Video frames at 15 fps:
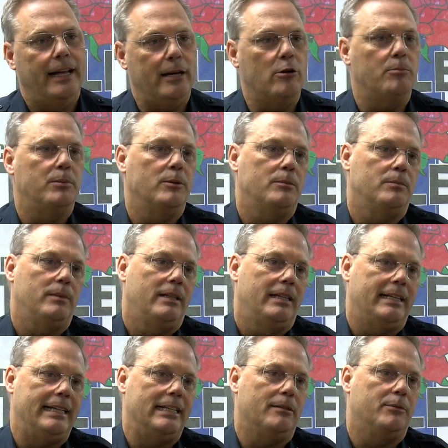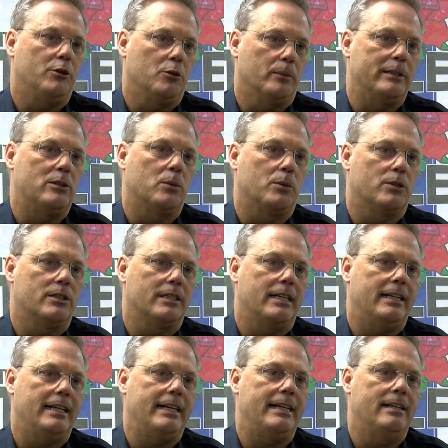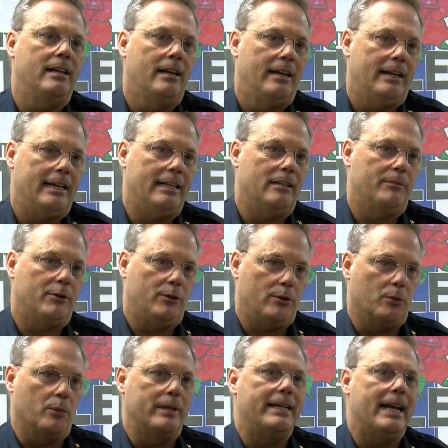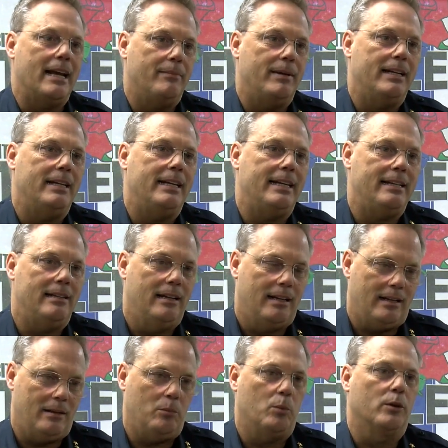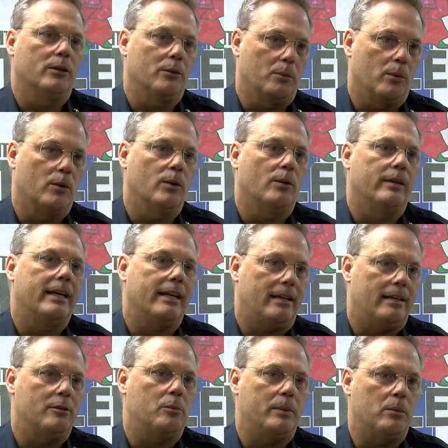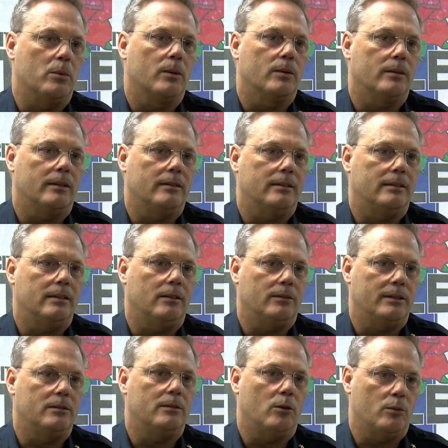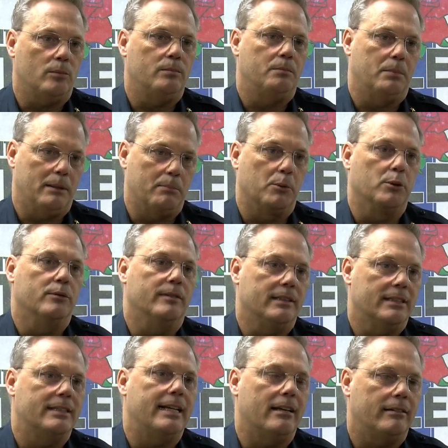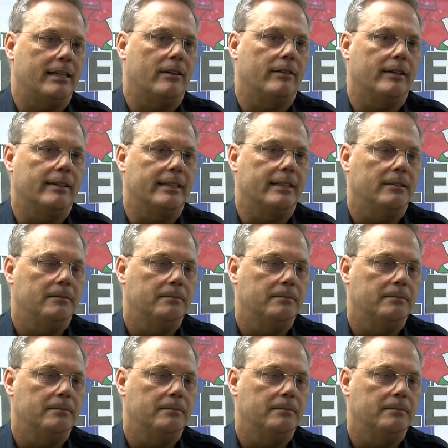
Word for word: help them, get them to the resources they need, get them to the rehab they need, we're going to work on that as we work on, the, on, the, on improving this downtown area.